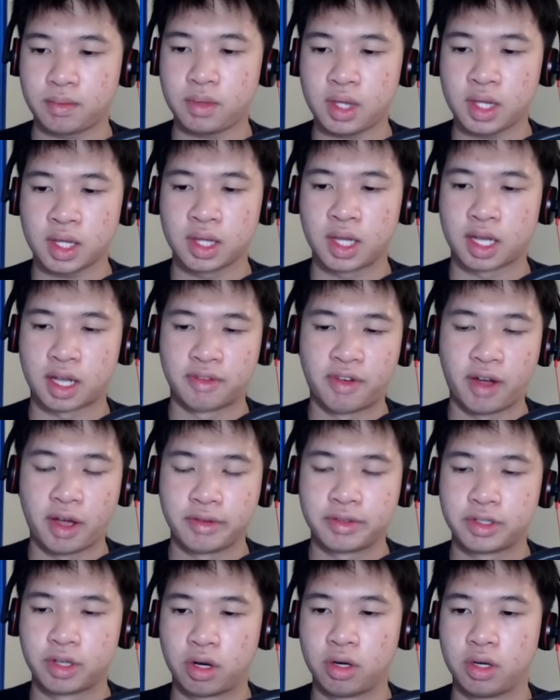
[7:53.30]
like a
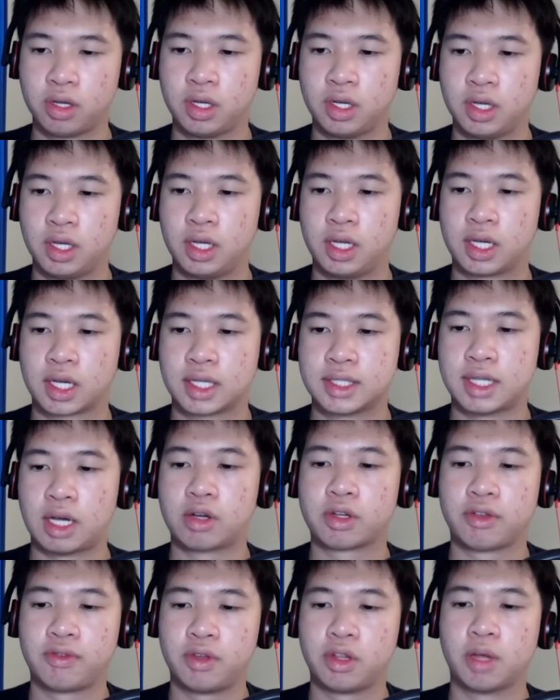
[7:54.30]
5-star, because that'll
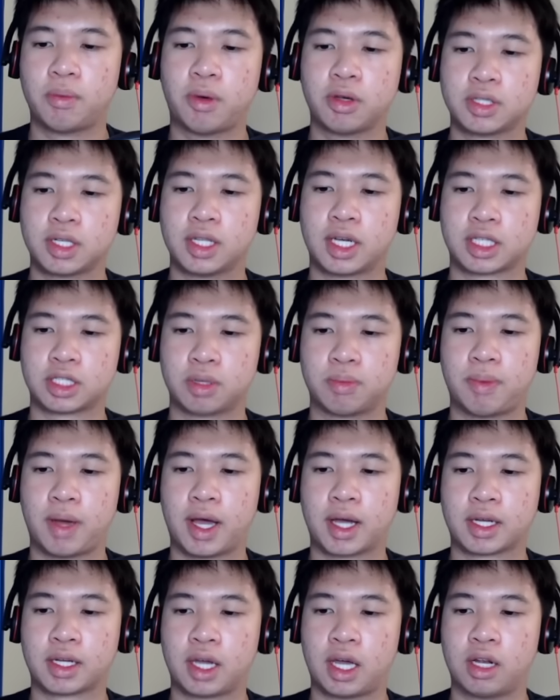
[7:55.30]
give you the most Elixir
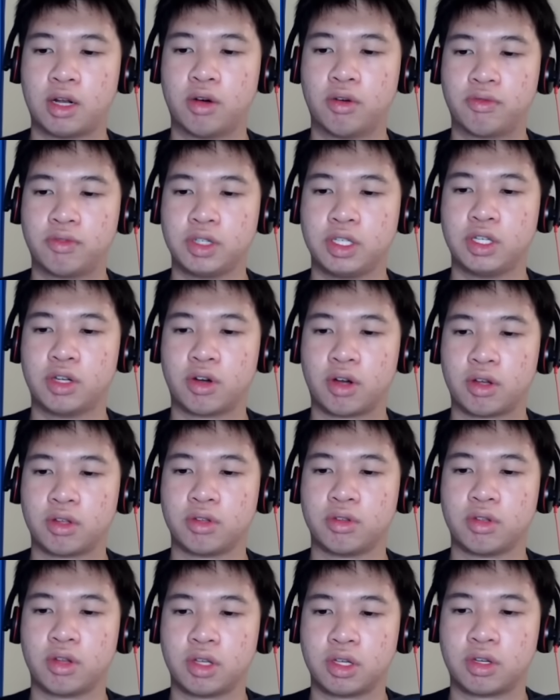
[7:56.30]
back, and hopefully
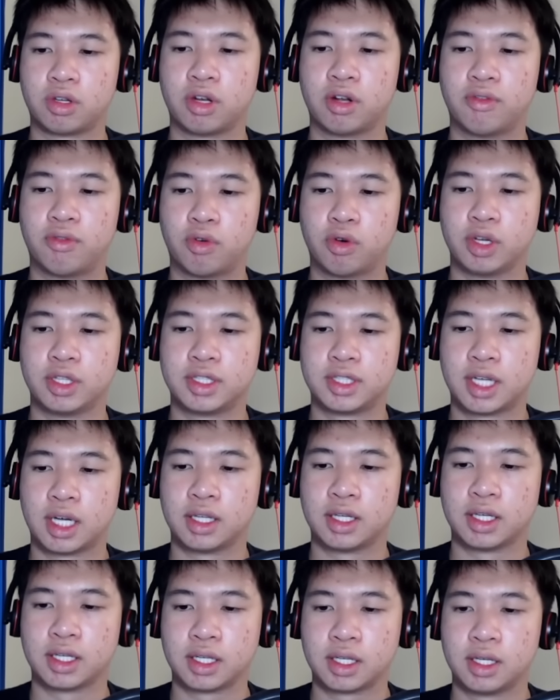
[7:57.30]
you can avoid
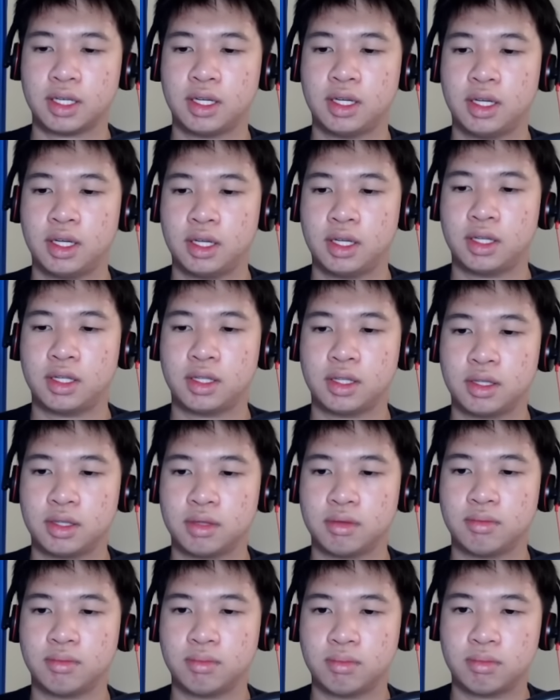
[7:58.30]
selling
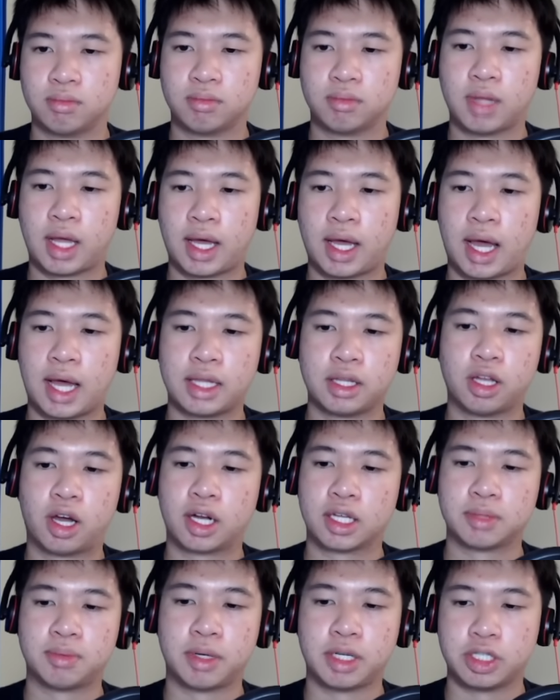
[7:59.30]
not
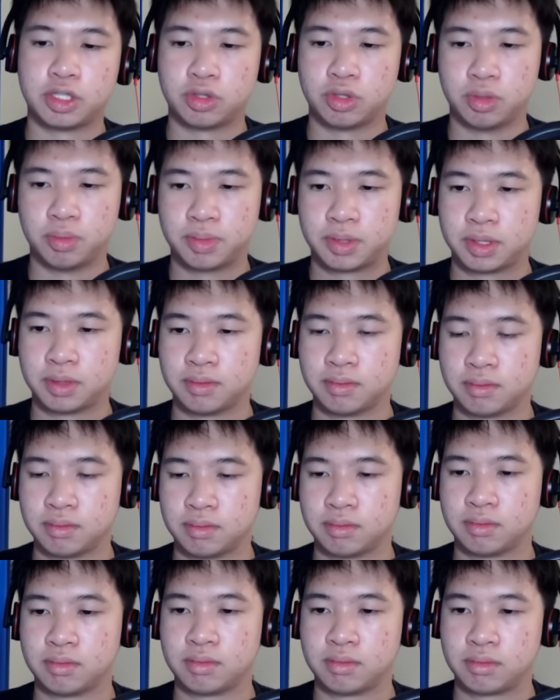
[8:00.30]
as many troops.
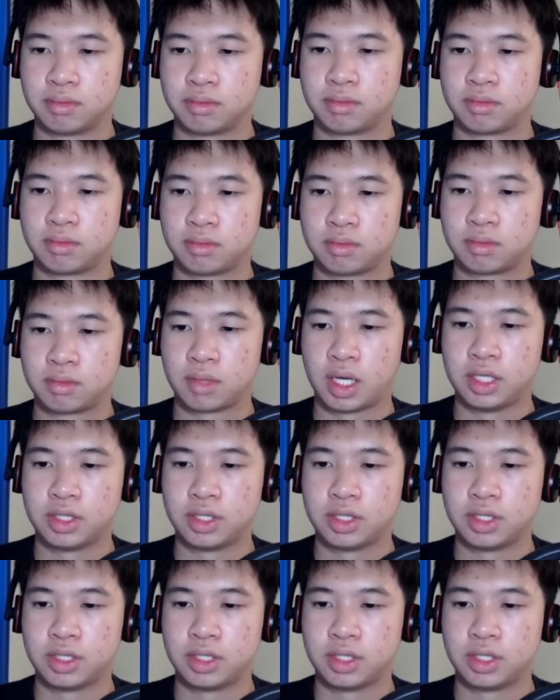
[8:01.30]
And